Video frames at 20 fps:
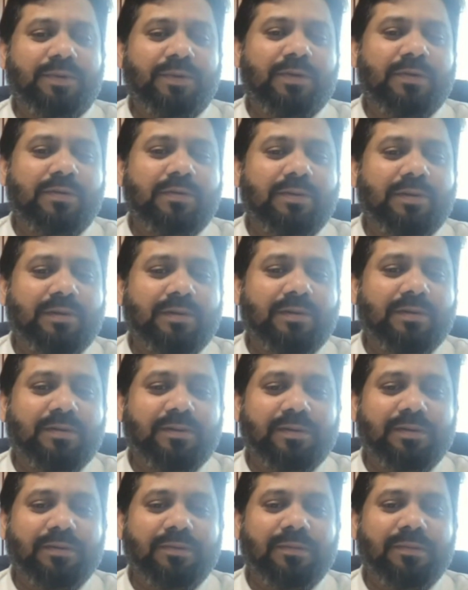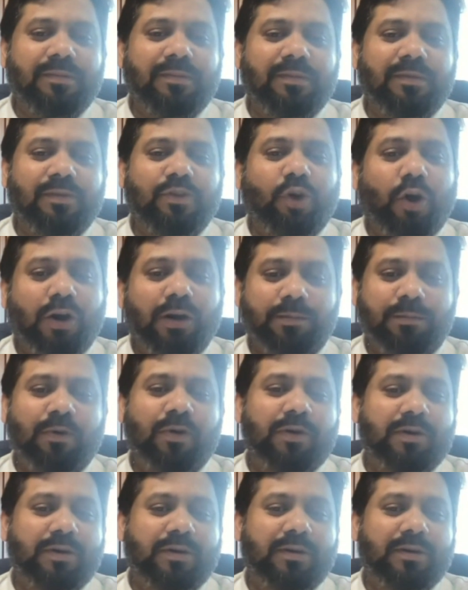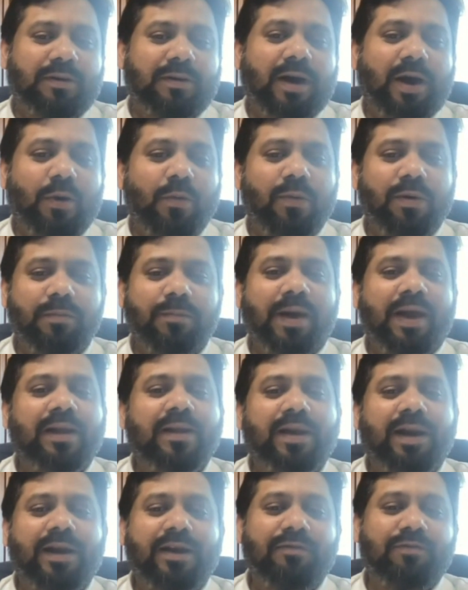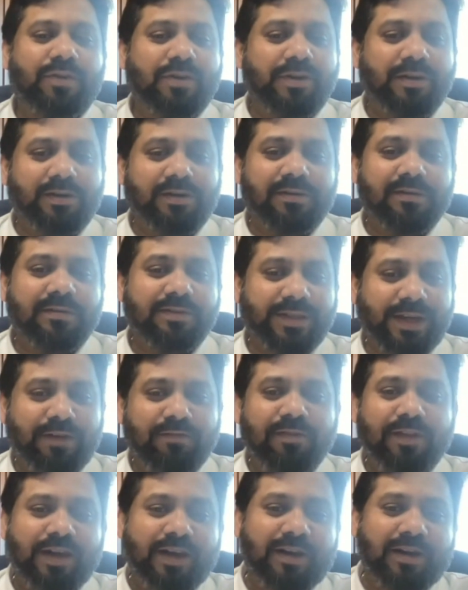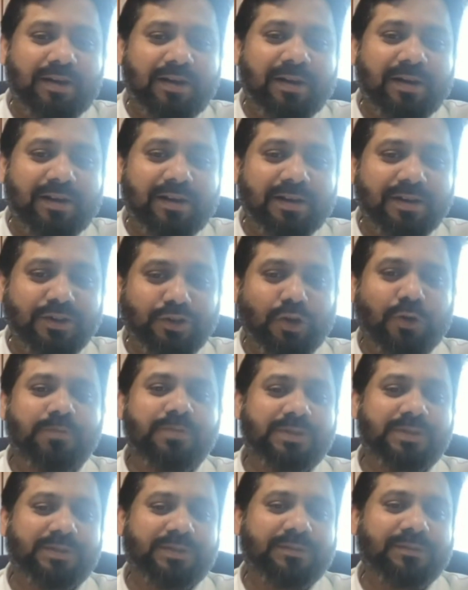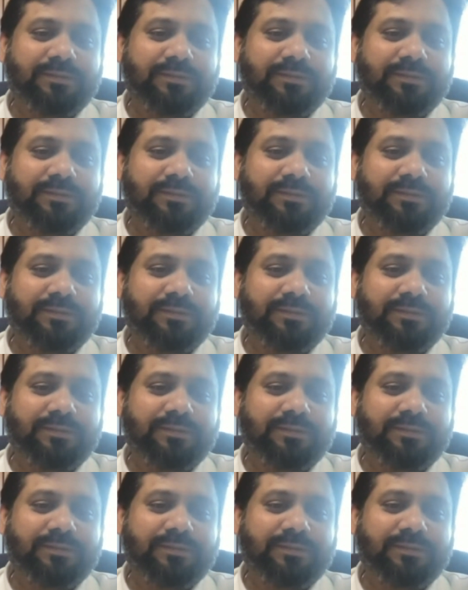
thought upon how mankind would save their jobs.